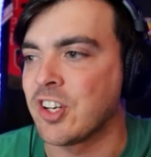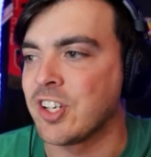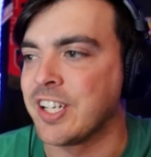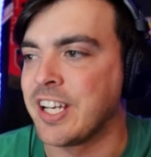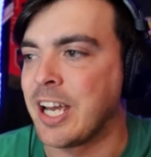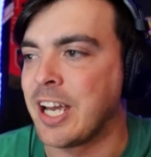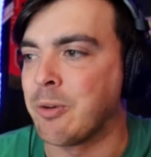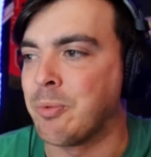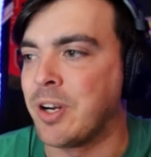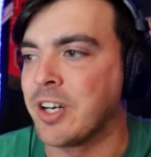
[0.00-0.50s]
He
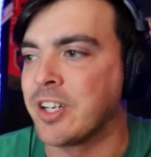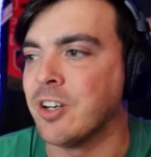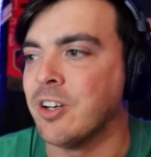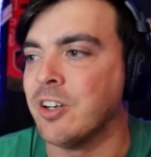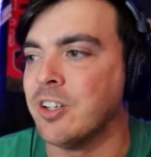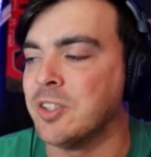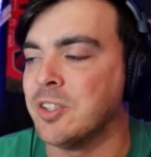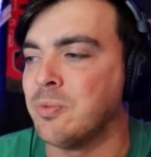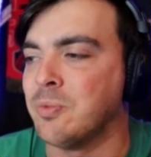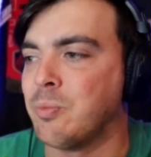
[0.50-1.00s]
had one
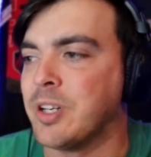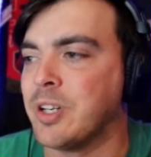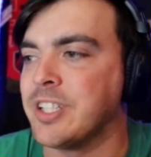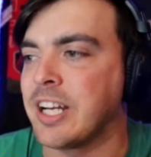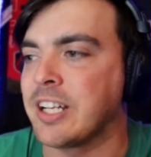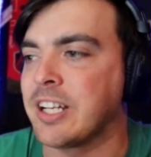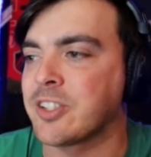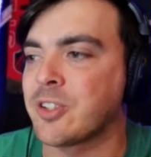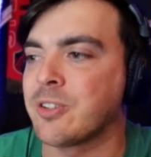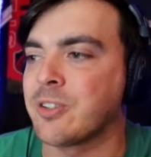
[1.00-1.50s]
goal, one
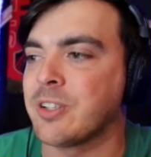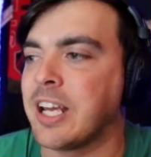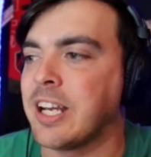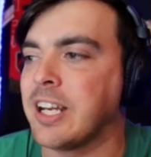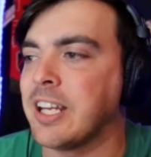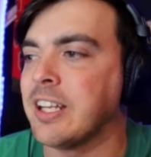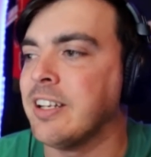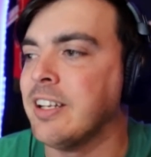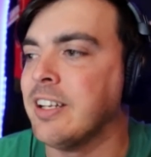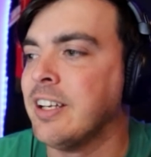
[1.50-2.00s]
chance
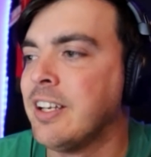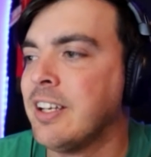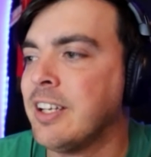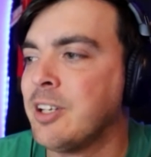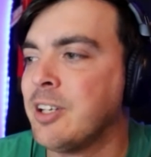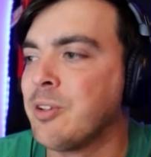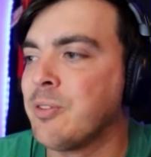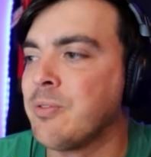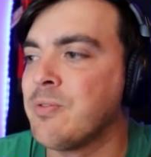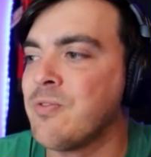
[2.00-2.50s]
created
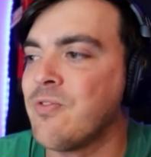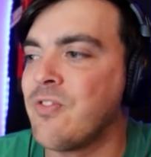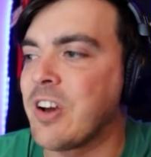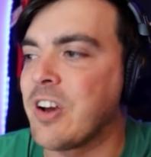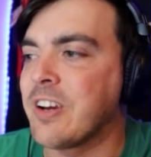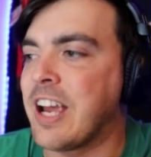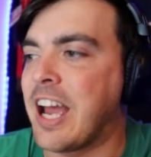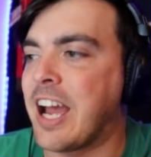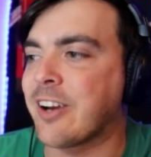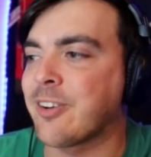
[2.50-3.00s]

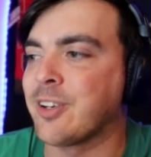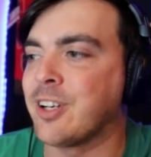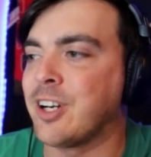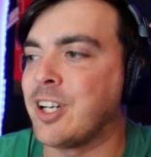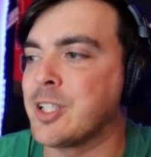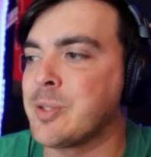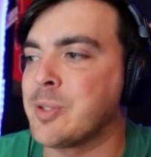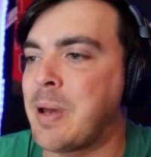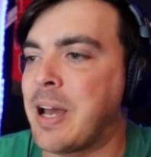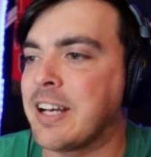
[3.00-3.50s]
very accurate on
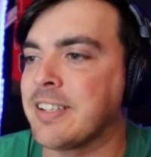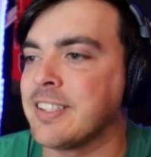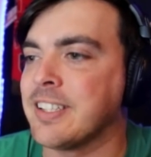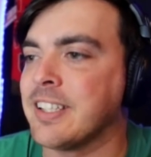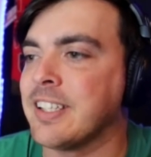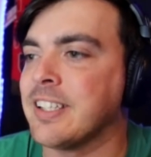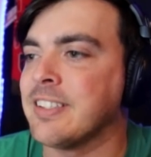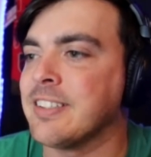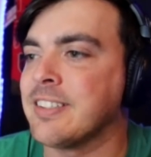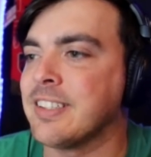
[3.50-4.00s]
his
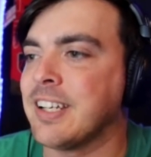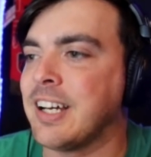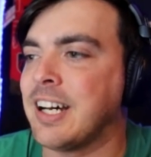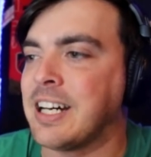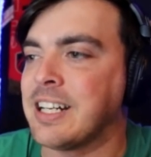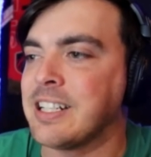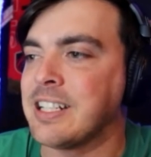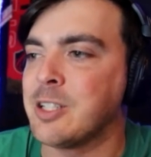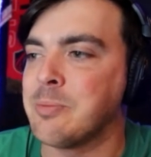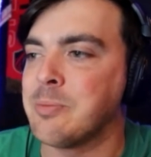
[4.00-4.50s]
passes,
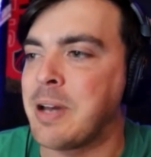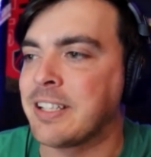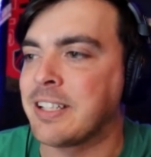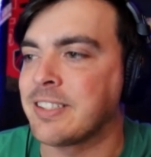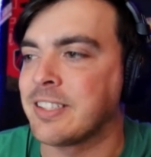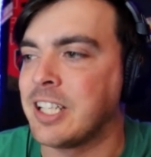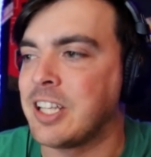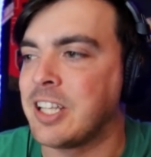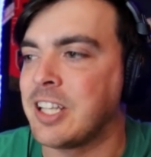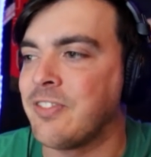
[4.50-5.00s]
uh, two passes
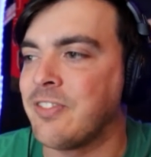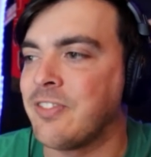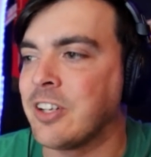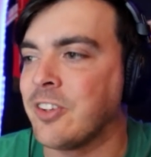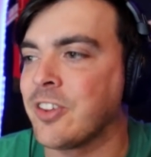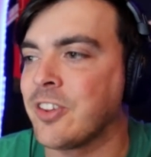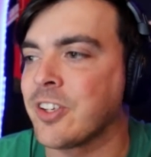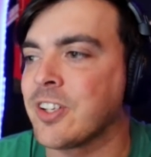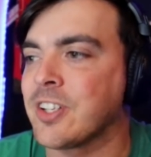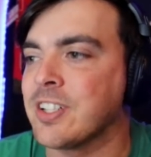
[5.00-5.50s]
in the final
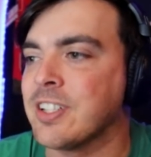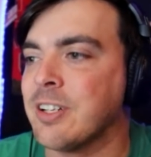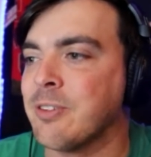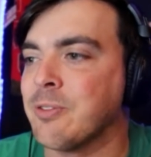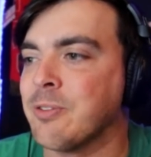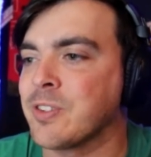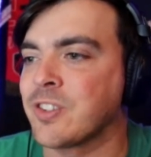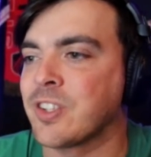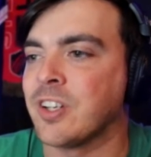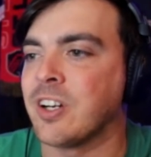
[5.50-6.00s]
third, and
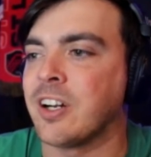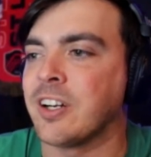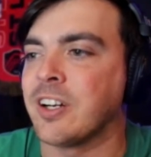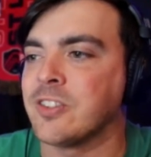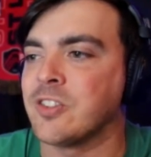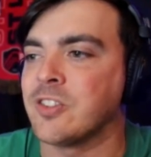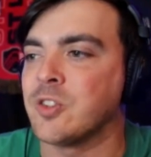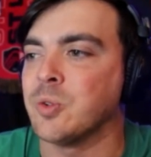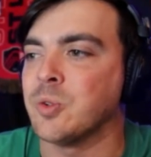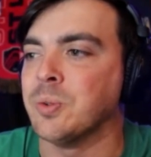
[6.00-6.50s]
was good on
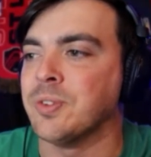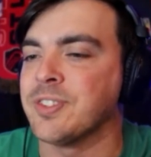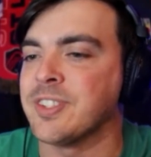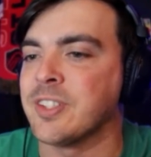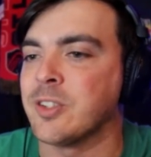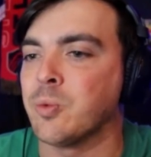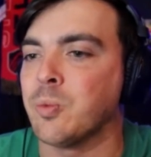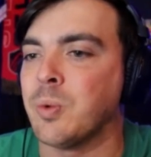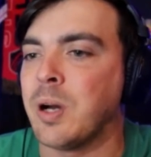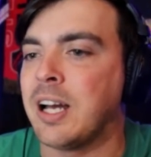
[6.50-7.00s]
his duels
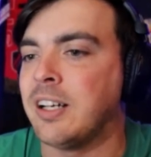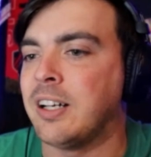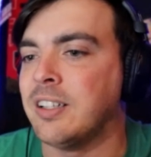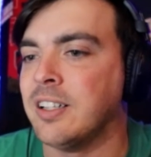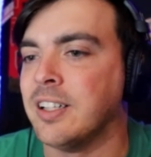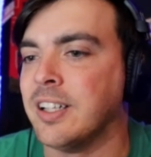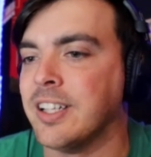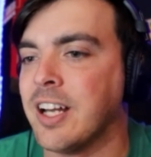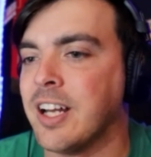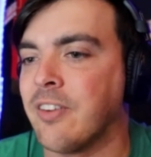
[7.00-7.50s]
as
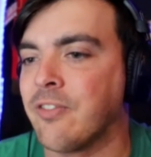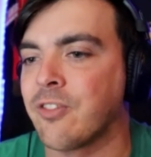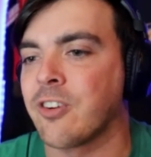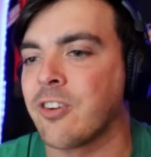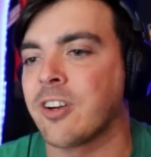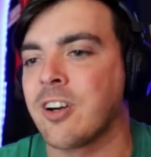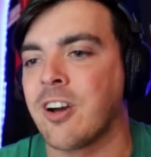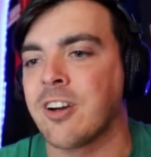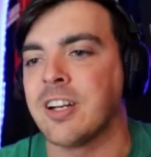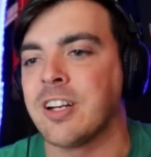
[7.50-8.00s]
well. Enough for
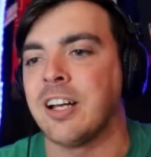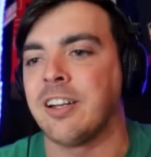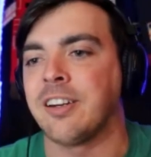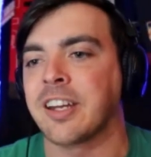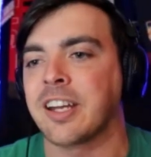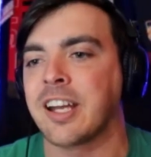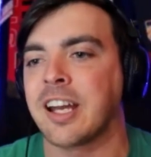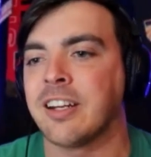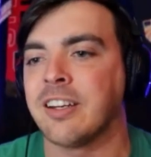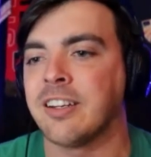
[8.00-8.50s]
Carnell to
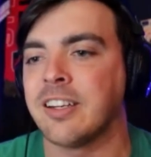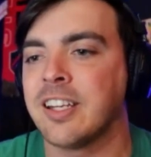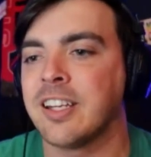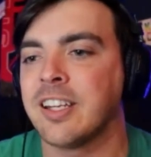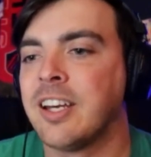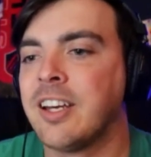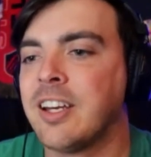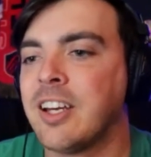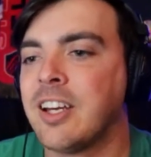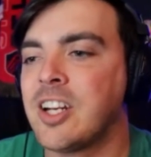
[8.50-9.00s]
kind of
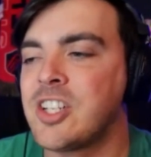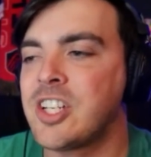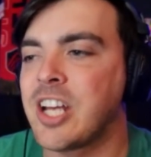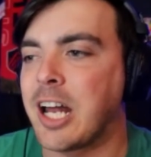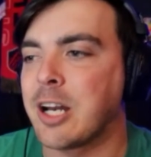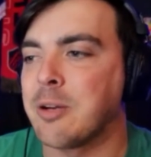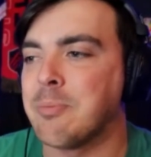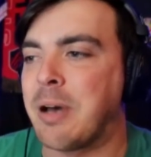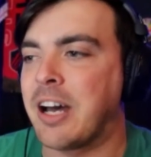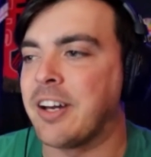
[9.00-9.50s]

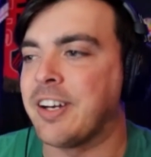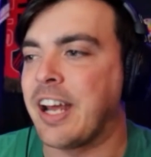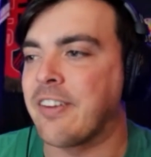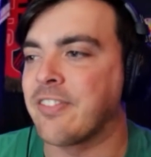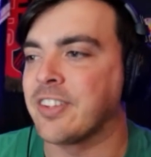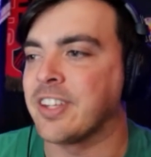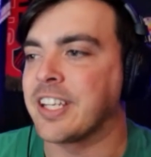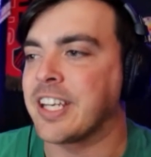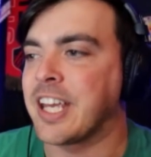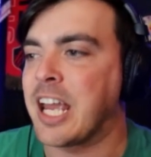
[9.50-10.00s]
shout him out
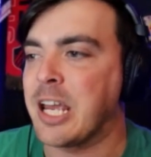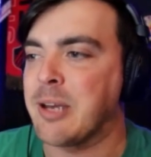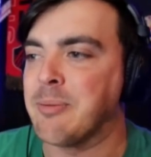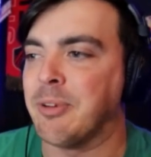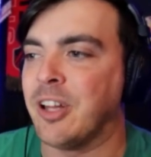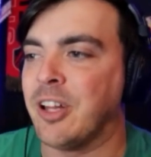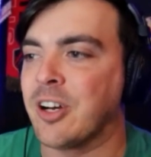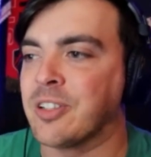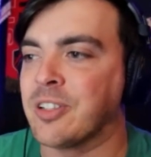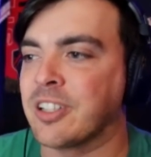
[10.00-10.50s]
after the game,
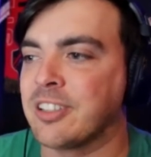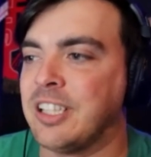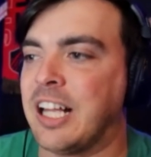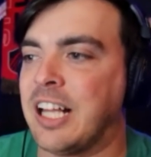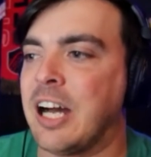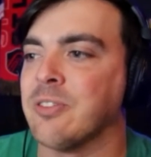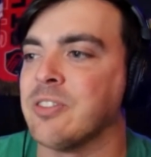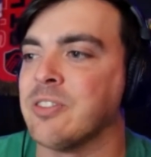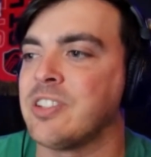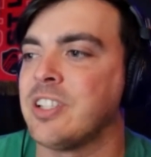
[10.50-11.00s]
along with
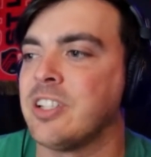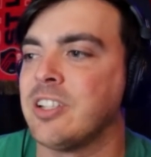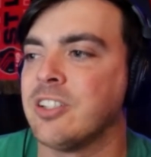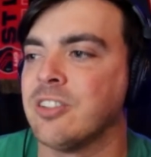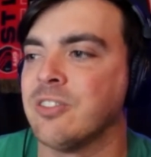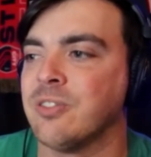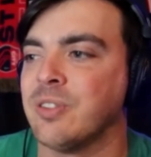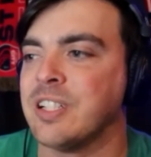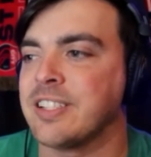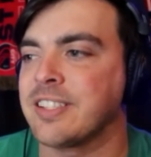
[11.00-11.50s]
Klauss
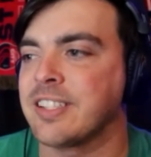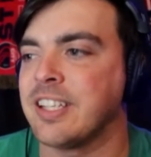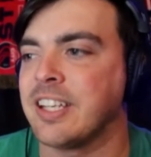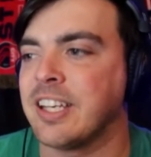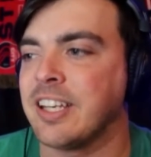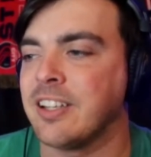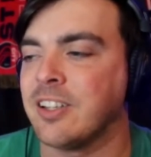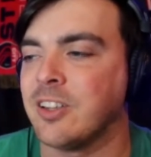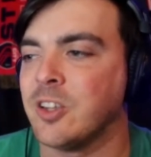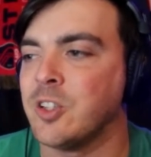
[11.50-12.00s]

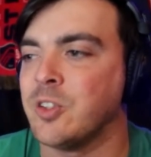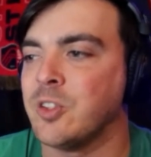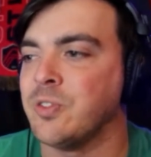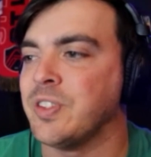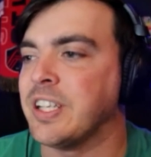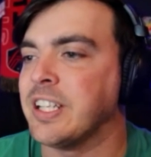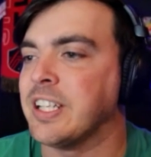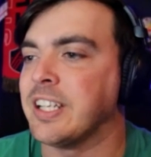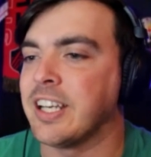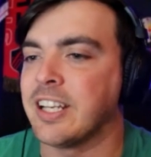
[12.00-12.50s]
Derwinski,
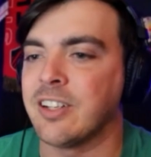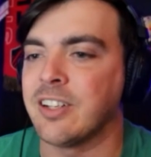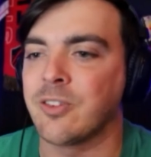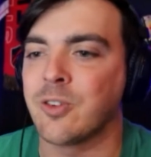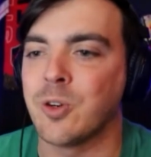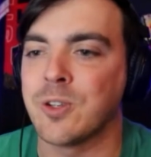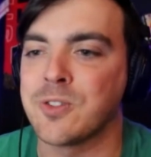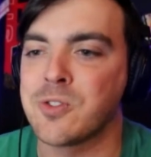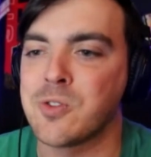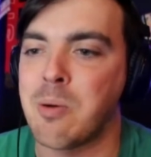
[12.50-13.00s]
Löwen, and of
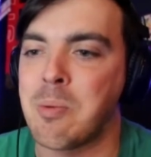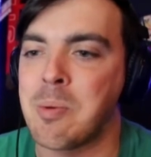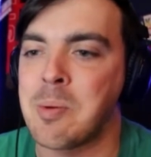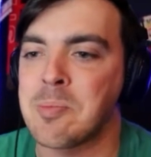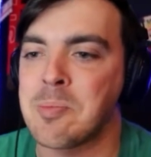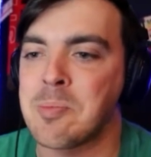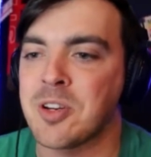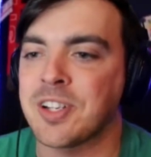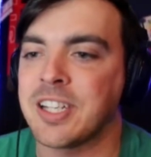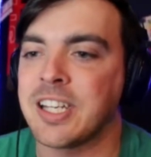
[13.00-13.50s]
course Roman
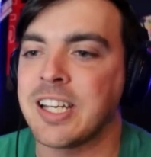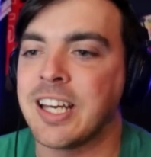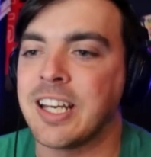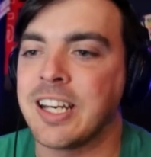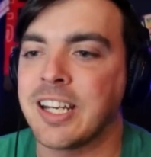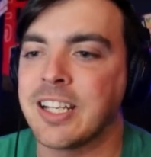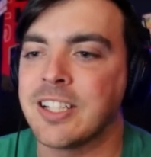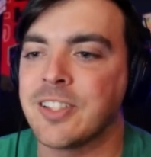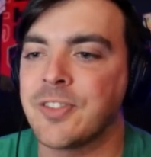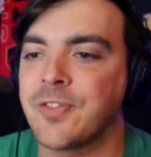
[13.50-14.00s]
Bürki
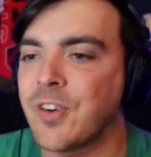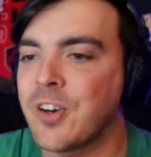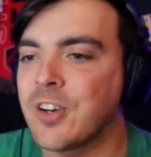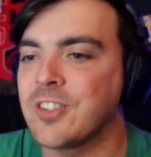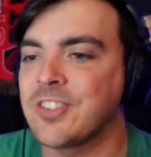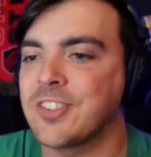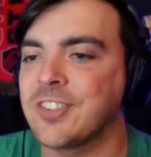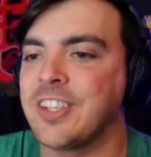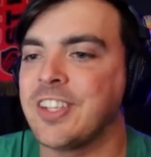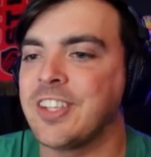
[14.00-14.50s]
getting his
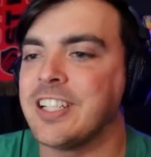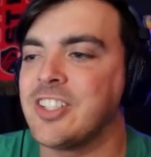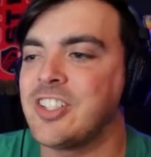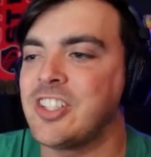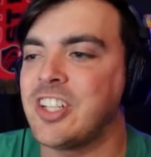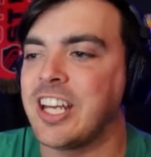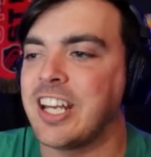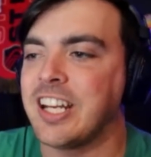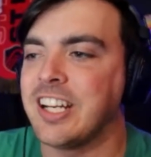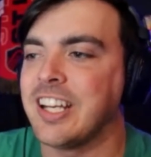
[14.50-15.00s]
first clean
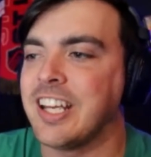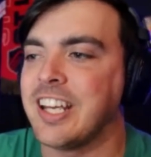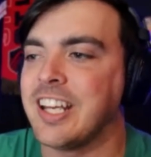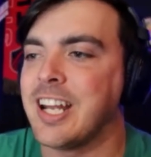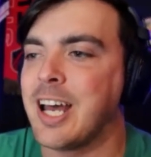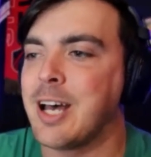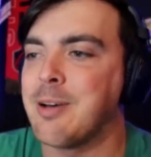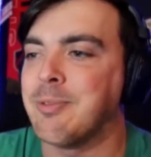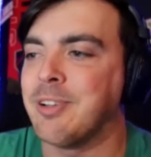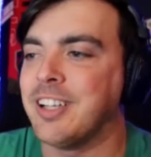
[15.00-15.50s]
sheet in
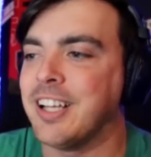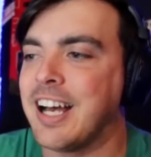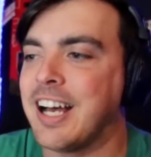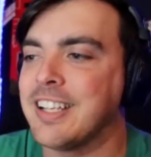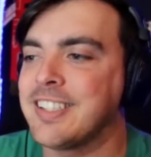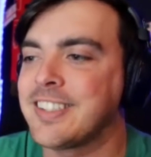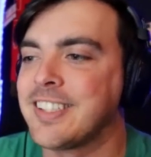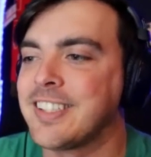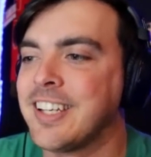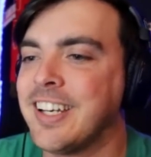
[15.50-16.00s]

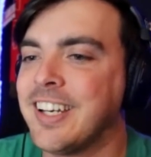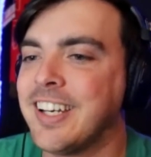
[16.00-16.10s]
MLS.